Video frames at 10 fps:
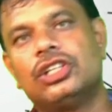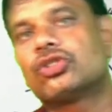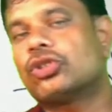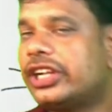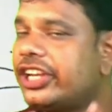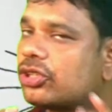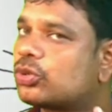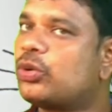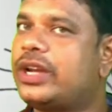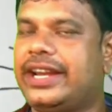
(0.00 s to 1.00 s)
So dear
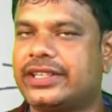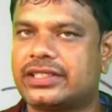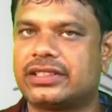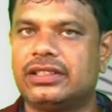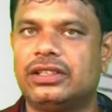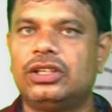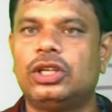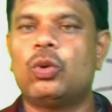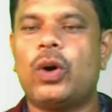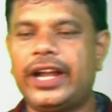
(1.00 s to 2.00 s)
students,
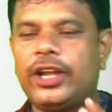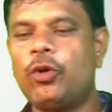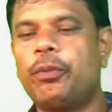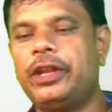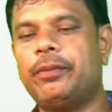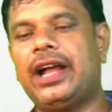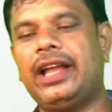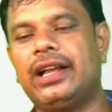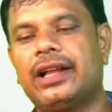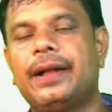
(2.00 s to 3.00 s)
what do you mean
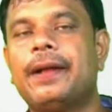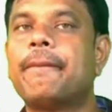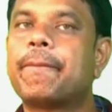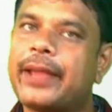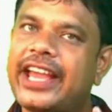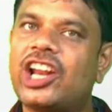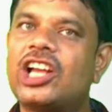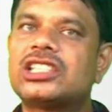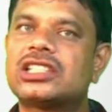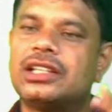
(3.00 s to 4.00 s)
by
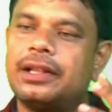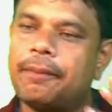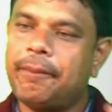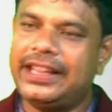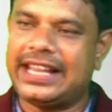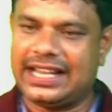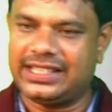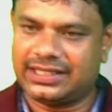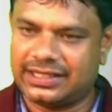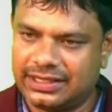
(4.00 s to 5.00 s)
ferrous
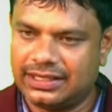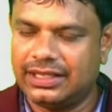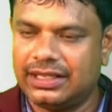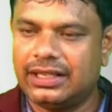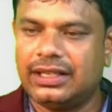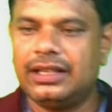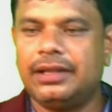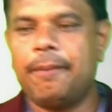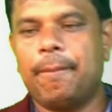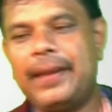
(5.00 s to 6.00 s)
minerals?
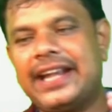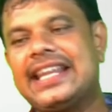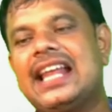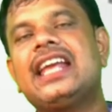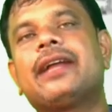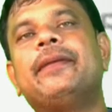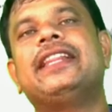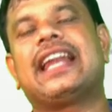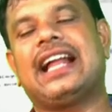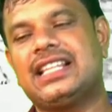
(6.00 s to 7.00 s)
Metallic
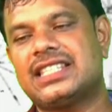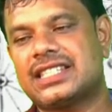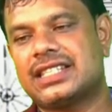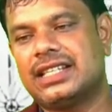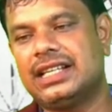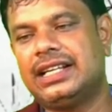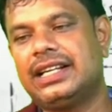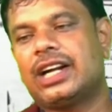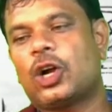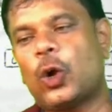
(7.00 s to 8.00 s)
minerals
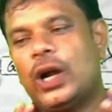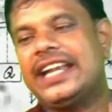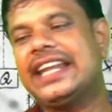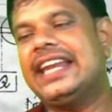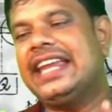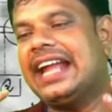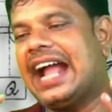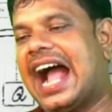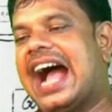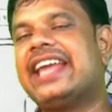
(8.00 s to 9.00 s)
containing
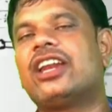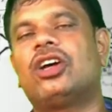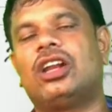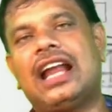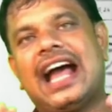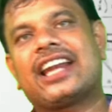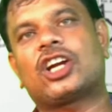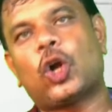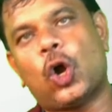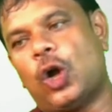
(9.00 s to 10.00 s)
iron are
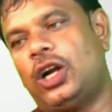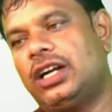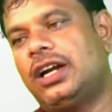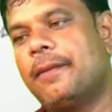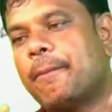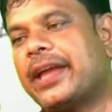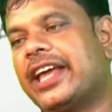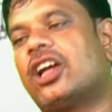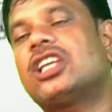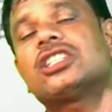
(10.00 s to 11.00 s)
called
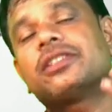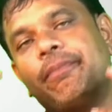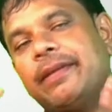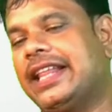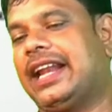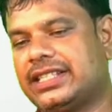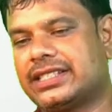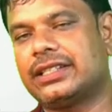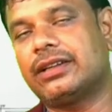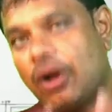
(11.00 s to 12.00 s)
ferrous minerals.